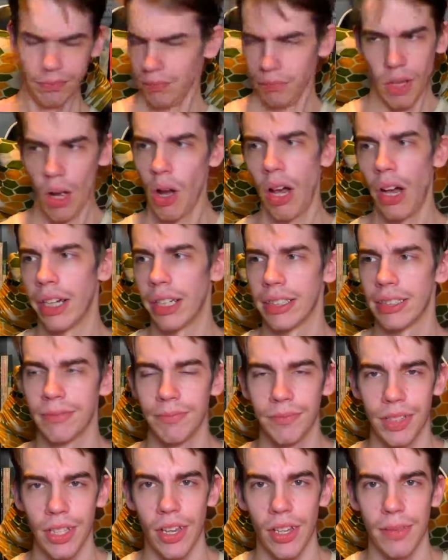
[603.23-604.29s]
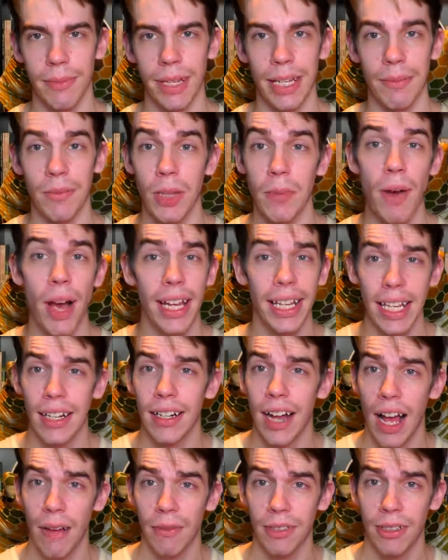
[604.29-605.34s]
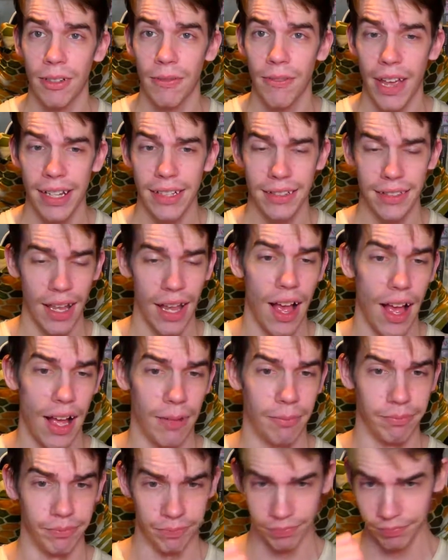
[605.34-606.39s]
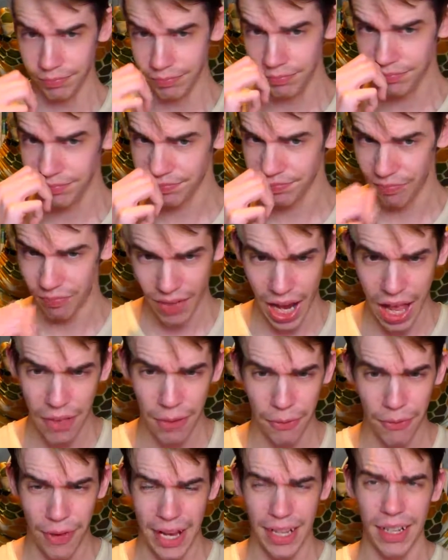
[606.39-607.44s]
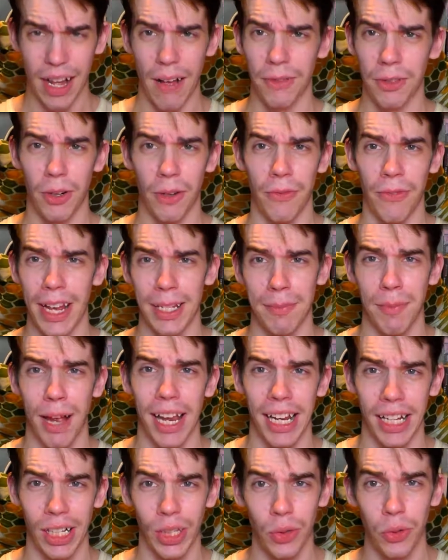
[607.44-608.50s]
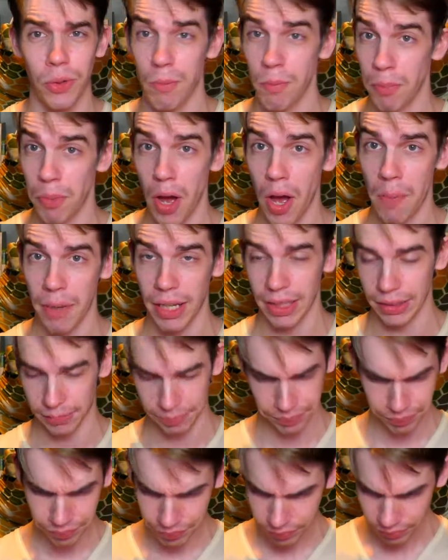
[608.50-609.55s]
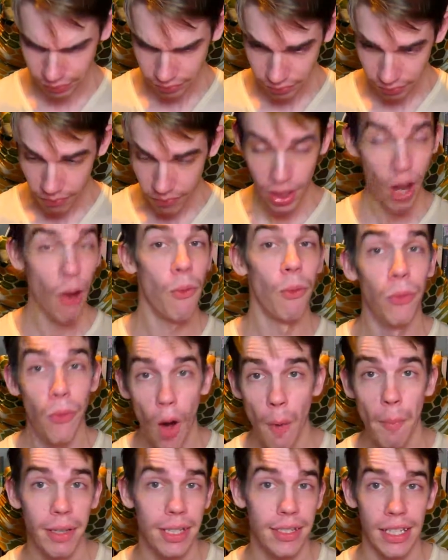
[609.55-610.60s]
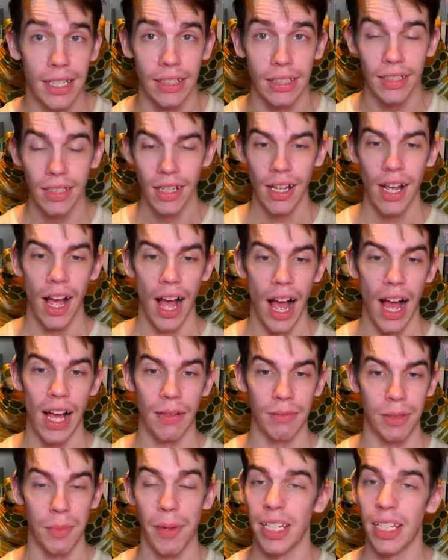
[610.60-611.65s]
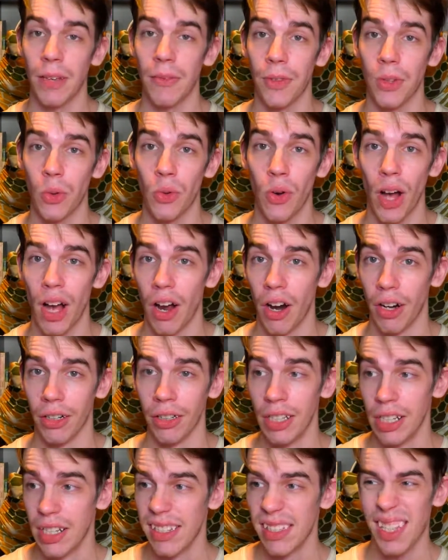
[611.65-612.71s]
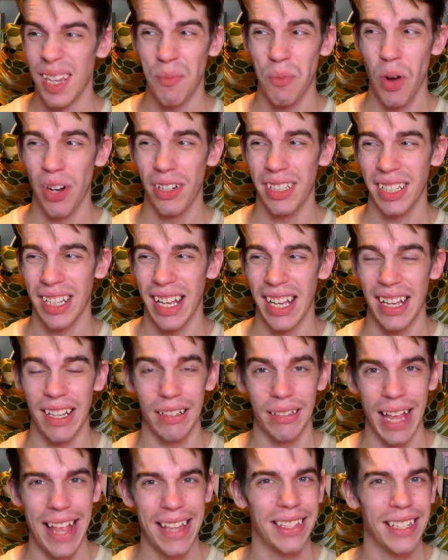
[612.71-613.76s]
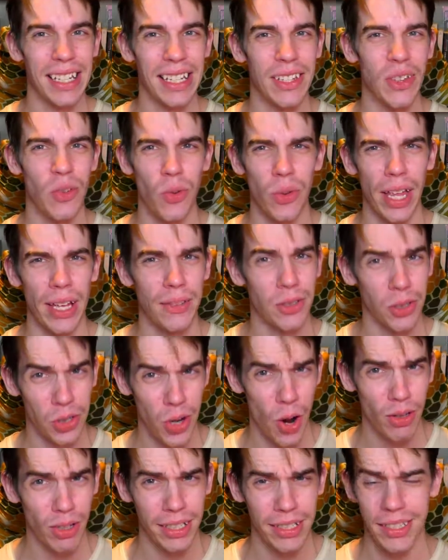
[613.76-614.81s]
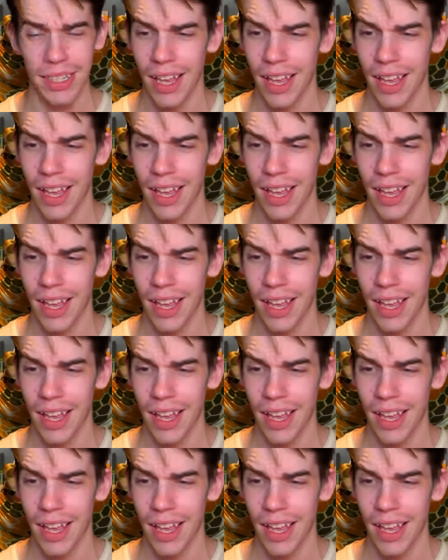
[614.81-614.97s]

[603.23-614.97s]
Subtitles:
Oh, excuse me. You might get an after effect. Other after effects may include burping, vomiting, depending if you are somewhat hesitant in all that to chocolate.